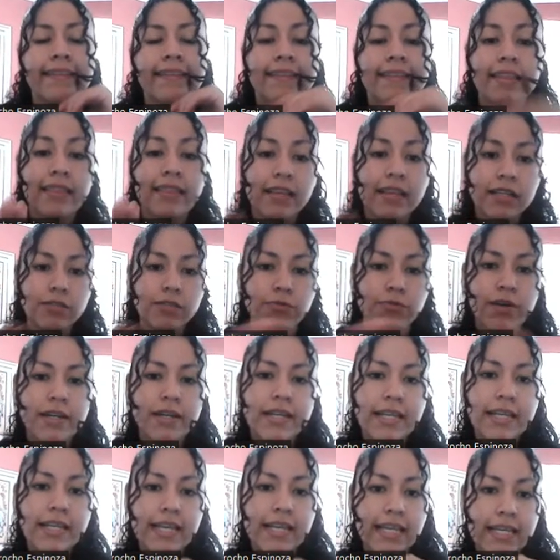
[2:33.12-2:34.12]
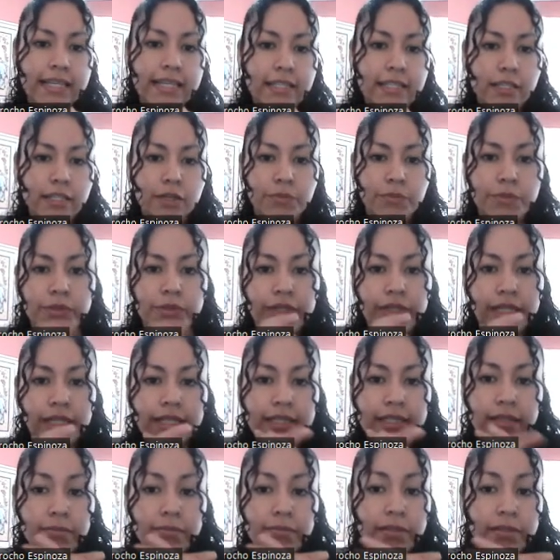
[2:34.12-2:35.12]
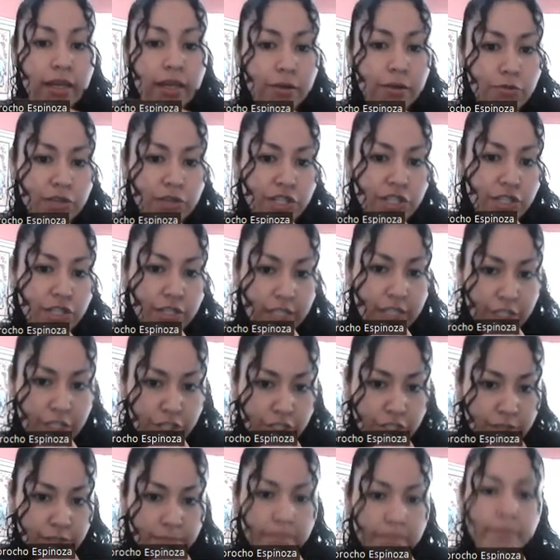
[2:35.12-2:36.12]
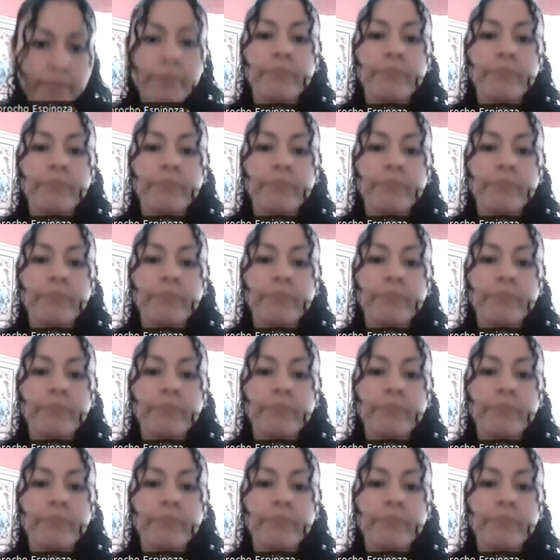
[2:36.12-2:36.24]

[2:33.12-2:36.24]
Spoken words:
The next one is communicative language teaching.